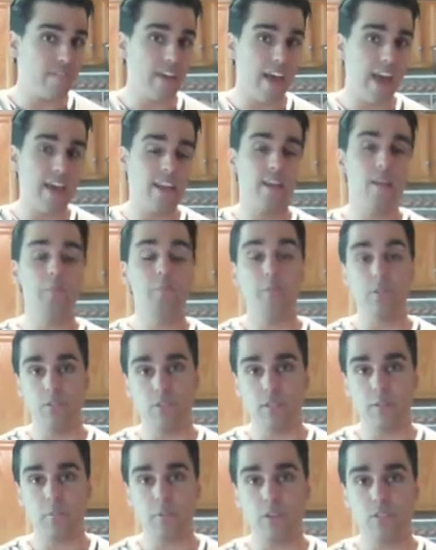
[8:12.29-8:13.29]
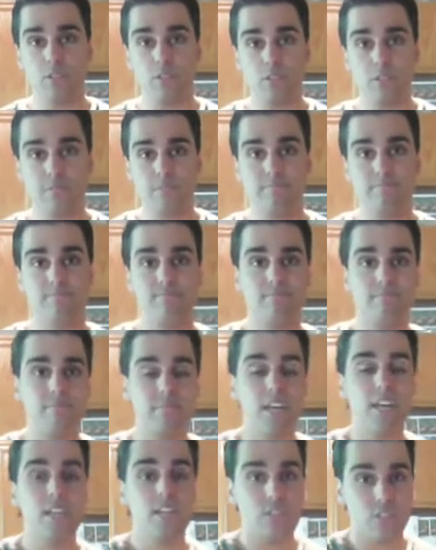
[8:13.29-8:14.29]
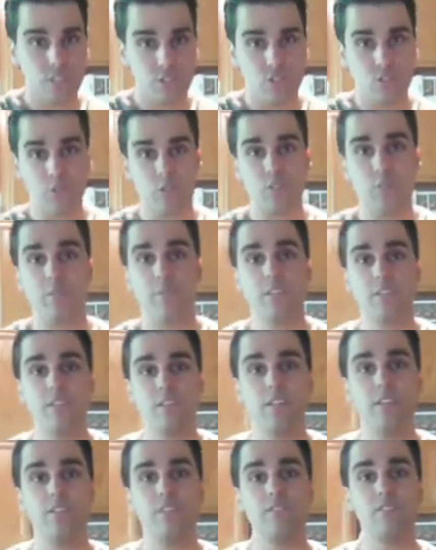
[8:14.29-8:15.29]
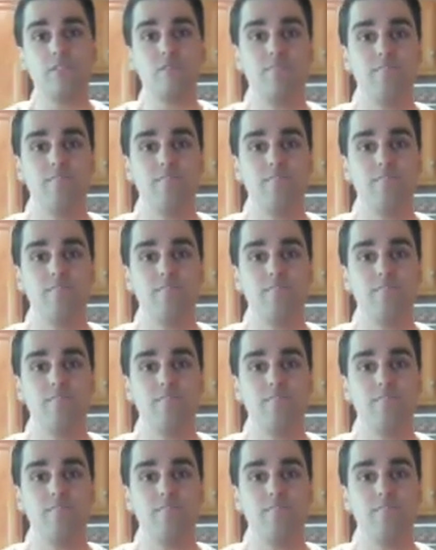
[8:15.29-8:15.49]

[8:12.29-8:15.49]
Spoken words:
fat and building muscle. This is George Mysticus,